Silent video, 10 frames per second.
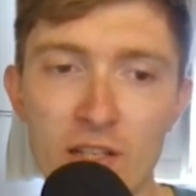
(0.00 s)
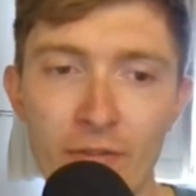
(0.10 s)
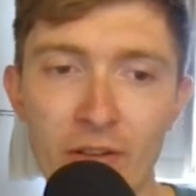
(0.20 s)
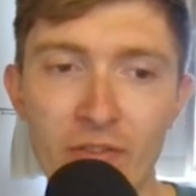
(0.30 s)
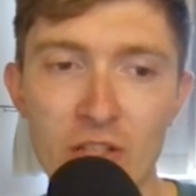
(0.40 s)
I
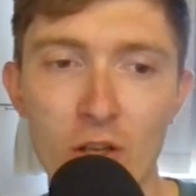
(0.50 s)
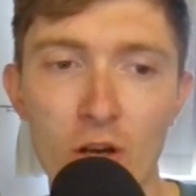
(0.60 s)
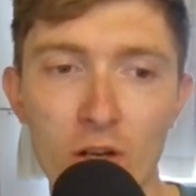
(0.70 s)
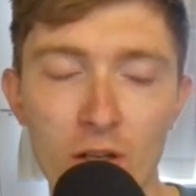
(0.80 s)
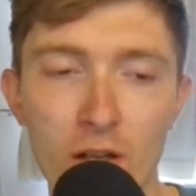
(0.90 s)
think there's a
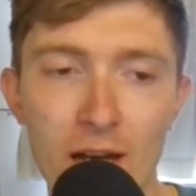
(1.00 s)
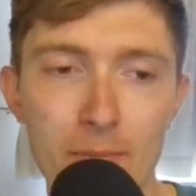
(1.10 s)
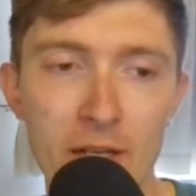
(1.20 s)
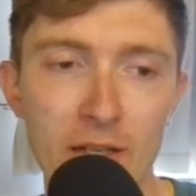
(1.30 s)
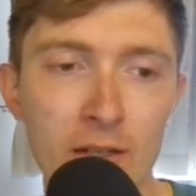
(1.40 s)
lot of
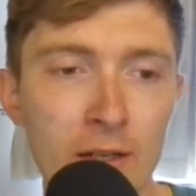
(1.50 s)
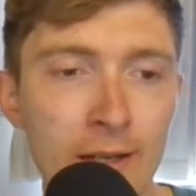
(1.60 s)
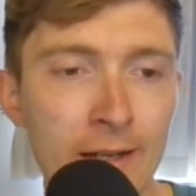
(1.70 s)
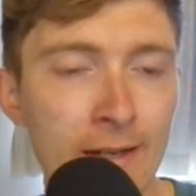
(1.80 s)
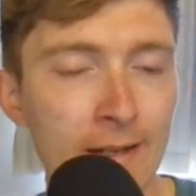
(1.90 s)
climbing.
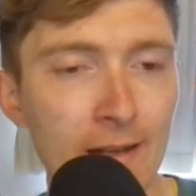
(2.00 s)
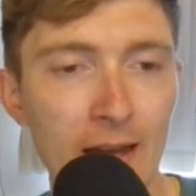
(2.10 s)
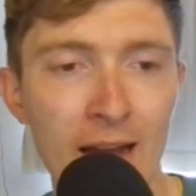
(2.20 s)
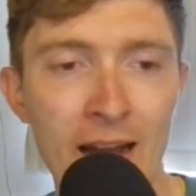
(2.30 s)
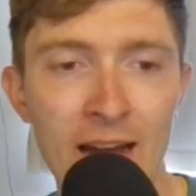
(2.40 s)

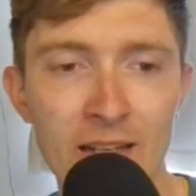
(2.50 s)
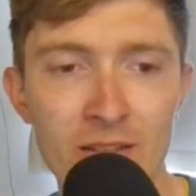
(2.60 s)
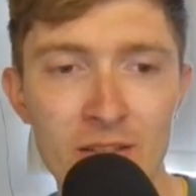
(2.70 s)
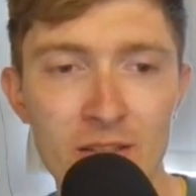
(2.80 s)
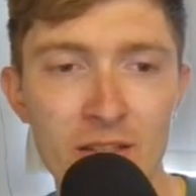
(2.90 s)

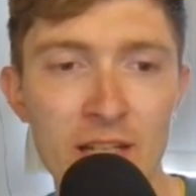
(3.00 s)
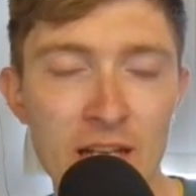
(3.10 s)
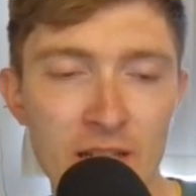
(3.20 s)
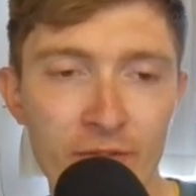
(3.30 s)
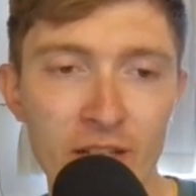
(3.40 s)
And
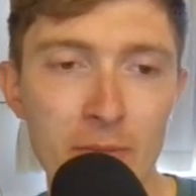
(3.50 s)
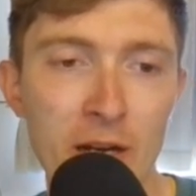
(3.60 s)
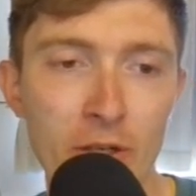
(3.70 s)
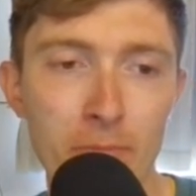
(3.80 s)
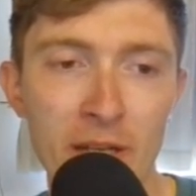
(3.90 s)
yes, I think he
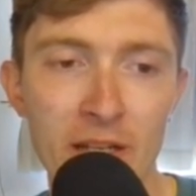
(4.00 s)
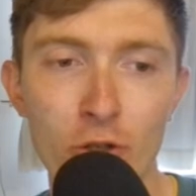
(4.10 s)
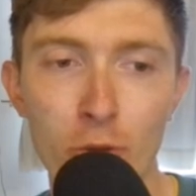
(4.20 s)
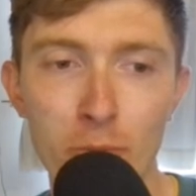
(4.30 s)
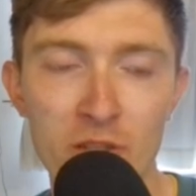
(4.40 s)
might compete in a
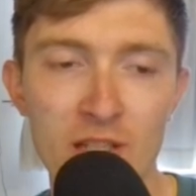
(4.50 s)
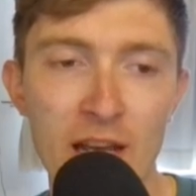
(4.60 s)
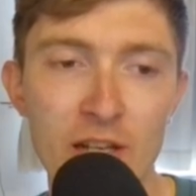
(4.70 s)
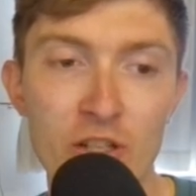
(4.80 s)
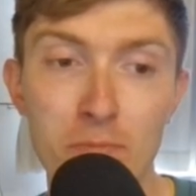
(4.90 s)
couple of
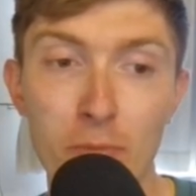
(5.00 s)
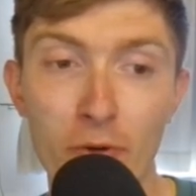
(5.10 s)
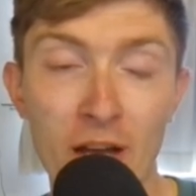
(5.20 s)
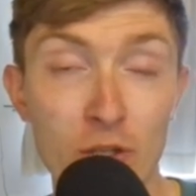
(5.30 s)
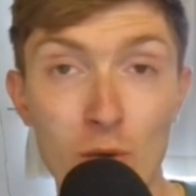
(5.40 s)
stages.
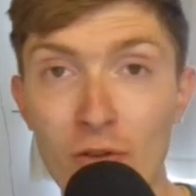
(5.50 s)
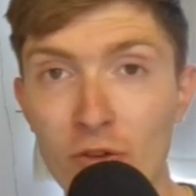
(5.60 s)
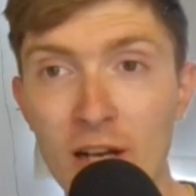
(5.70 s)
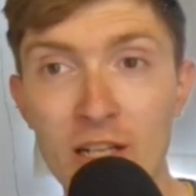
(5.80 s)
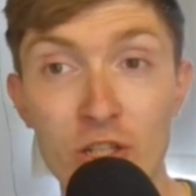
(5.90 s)
But at 12
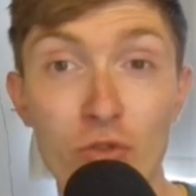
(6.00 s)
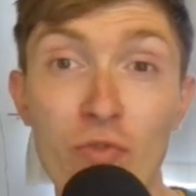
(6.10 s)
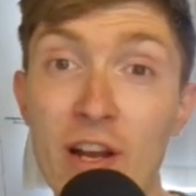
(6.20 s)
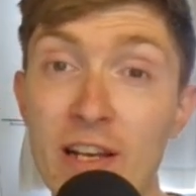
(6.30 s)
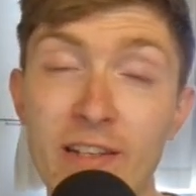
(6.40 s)
credits, you
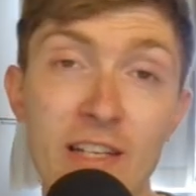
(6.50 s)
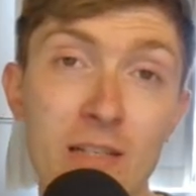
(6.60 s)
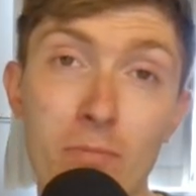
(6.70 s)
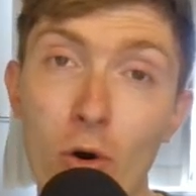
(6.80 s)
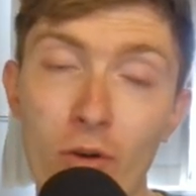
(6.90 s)
really
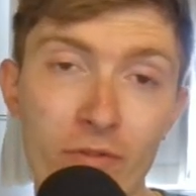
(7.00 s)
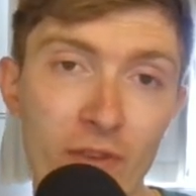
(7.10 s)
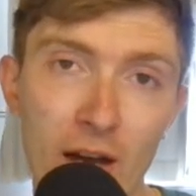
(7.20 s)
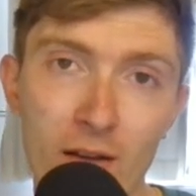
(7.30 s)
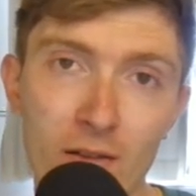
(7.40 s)
need more than
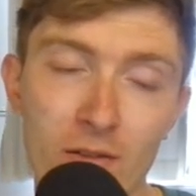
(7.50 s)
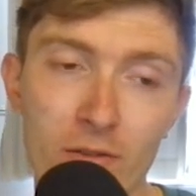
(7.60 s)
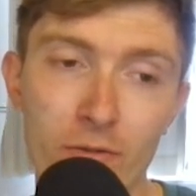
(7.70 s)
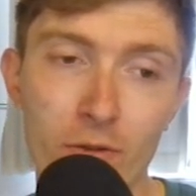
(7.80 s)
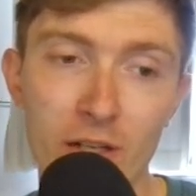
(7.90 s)
that
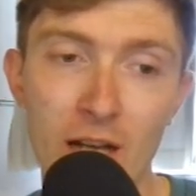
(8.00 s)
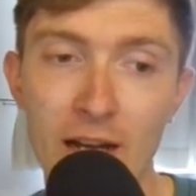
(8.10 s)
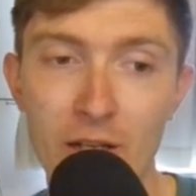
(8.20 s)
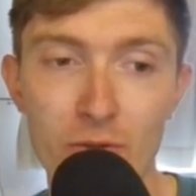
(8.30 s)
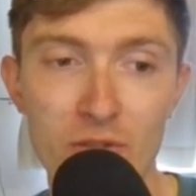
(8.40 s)
for a
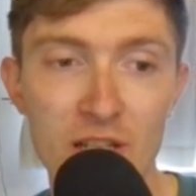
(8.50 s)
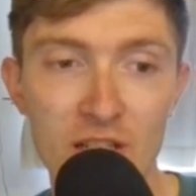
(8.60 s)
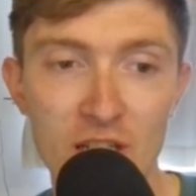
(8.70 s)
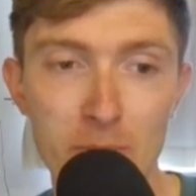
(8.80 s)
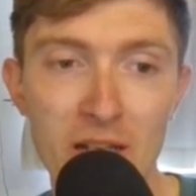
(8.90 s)
guy who's this
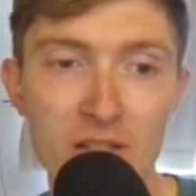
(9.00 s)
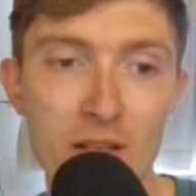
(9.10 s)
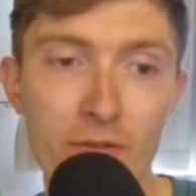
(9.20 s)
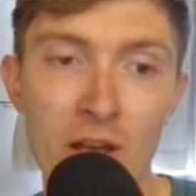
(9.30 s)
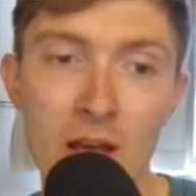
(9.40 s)

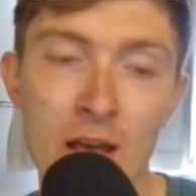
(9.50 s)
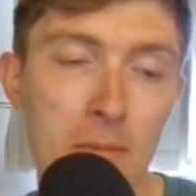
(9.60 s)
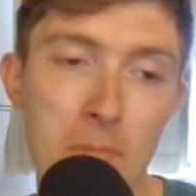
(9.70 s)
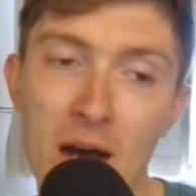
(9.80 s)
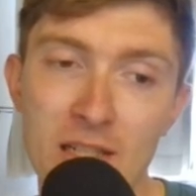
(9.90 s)
expensive.
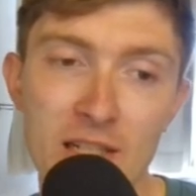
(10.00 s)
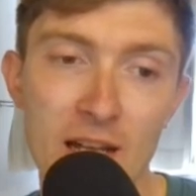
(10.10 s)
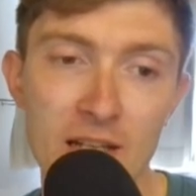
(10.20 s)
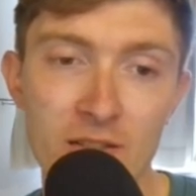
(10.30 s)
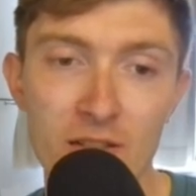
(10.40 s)

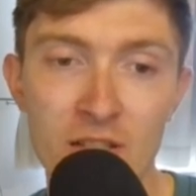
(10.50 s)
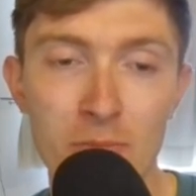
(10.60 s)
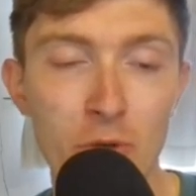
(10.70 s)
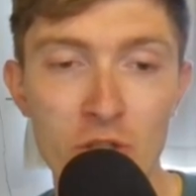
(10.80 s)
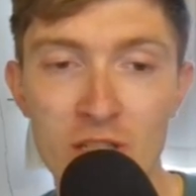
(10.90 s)
Martinez is a
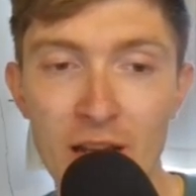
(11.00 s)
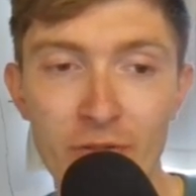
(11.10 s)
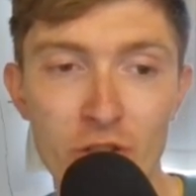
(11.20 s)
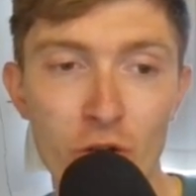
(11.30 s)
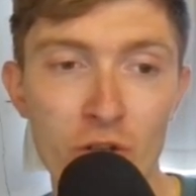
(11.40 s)
much
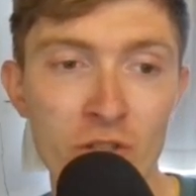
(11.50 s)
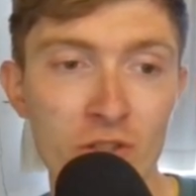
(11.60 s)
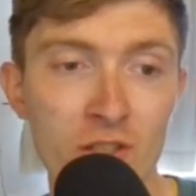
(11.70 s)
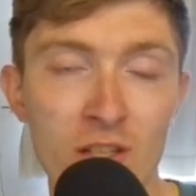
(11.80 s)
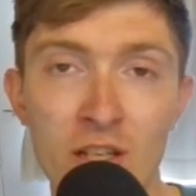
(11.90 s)
safer
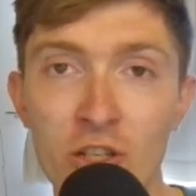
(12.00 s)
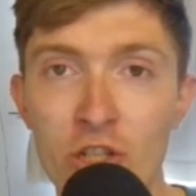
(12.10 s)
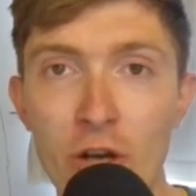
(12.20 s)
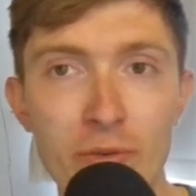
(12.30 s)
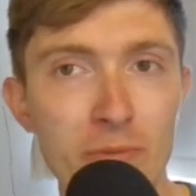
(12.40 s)
choice. He
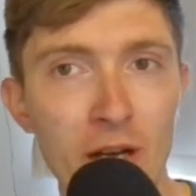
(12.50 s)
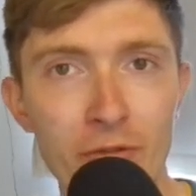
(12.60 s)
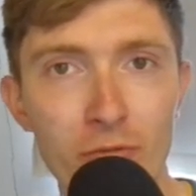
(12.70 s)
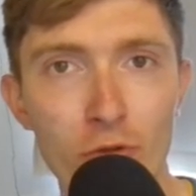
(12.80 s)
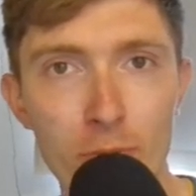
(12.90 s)
showed
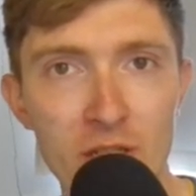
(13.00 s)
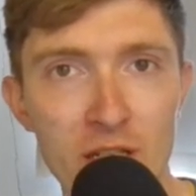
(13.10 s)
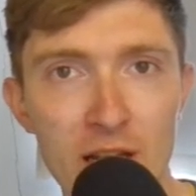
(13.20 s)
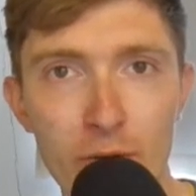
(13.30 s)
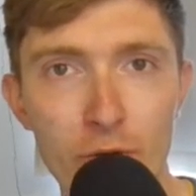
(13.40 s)
himself in
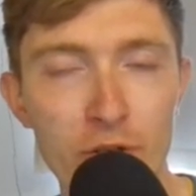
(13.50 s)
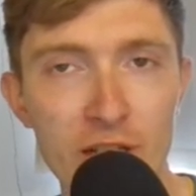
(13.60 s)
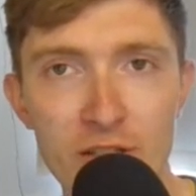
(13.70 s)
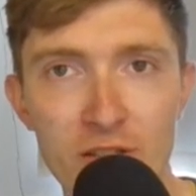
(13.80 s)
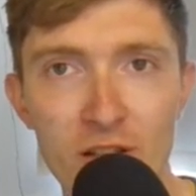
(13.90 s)
Romandy how good he
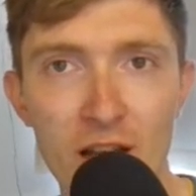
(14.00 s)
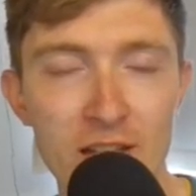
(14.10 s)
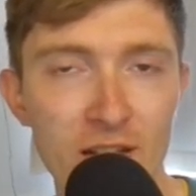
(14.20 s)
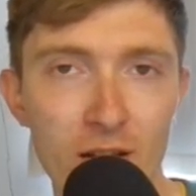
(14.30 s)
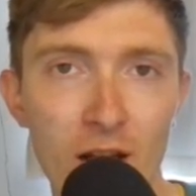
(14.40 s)
is
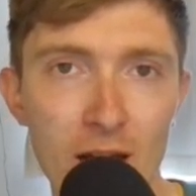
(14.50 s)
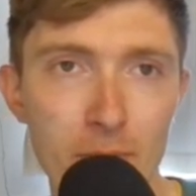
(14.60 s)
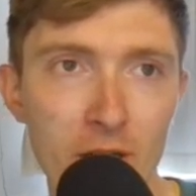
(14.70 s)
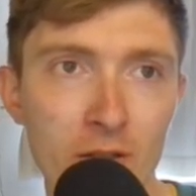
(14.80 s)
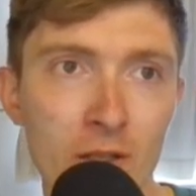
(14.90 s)
as a
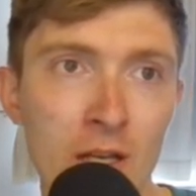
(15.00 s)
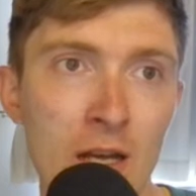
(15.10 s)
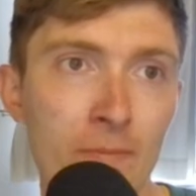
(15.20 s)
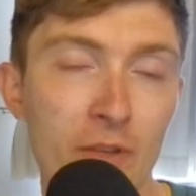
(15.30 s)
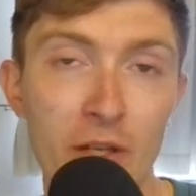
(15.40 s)
climber.
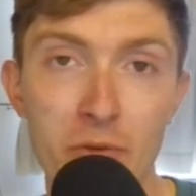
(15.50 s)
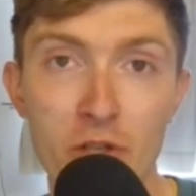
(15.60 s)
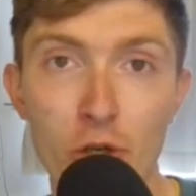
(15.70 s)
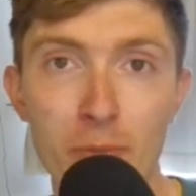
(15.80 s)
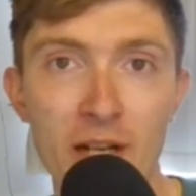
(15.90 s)
He was
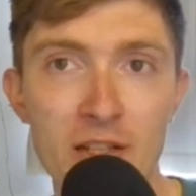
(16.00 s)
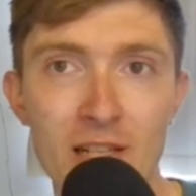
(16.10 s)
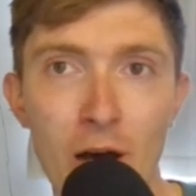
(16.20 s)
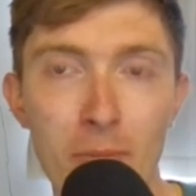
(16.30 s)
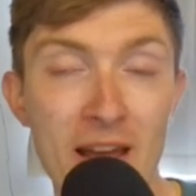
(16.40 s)
going up against
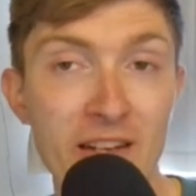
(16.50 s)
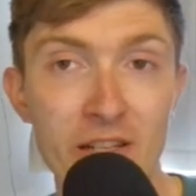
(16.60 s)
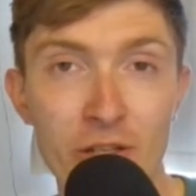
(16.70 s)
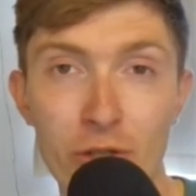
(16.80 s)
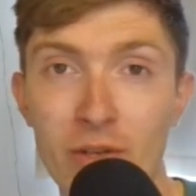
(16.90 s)

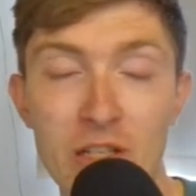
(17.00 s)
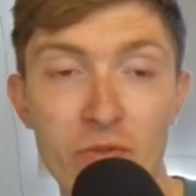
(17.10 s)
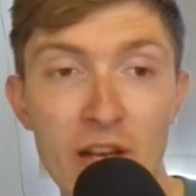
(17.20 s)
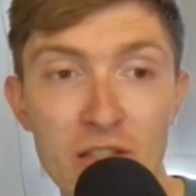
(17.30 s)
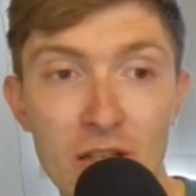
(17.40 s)
Almeida, who, let's
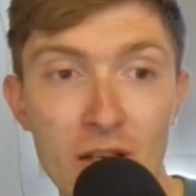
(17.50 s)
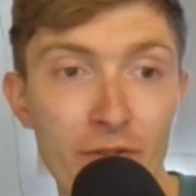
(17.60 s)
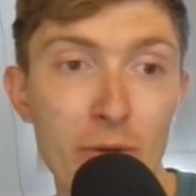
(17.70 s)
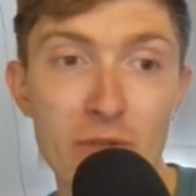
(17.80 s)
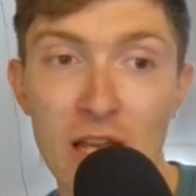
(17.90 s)
face it, if
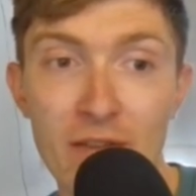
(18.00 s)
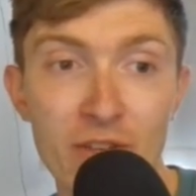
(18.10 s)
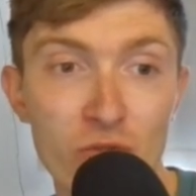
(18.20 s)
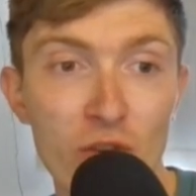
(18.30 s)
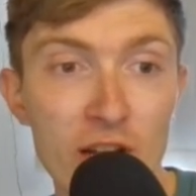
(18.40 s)
he was in
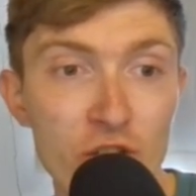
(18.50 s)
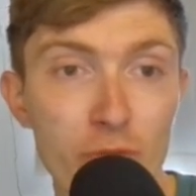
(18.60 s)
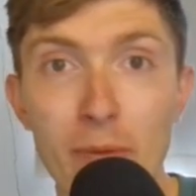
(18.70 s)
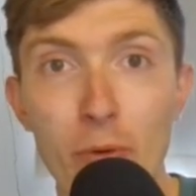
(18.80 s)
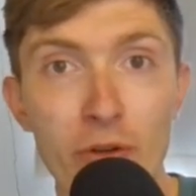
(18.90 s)
this race,
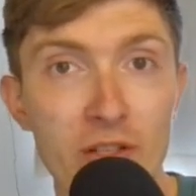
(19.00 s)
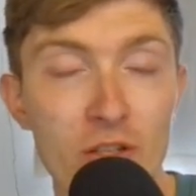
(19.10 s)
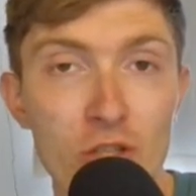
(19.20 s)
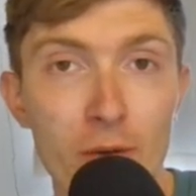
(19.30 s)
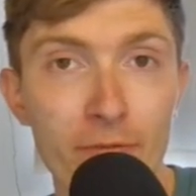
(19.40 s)
you'd be putting as
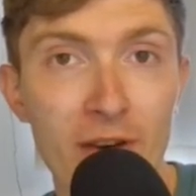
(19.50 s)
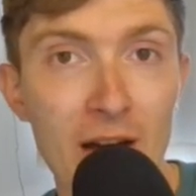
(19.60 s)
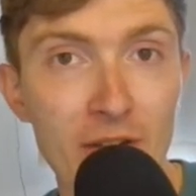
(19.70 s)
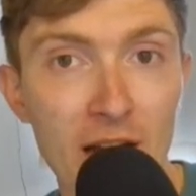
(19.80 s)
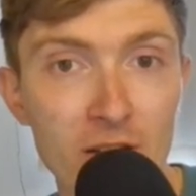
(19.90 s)
a top
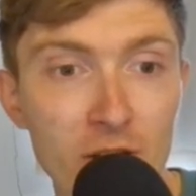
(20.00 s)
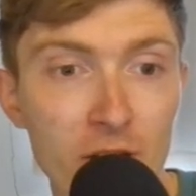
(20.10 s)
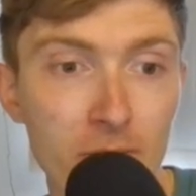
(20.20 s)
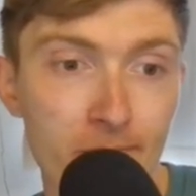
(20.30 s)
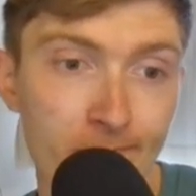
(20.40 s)
5 candidate.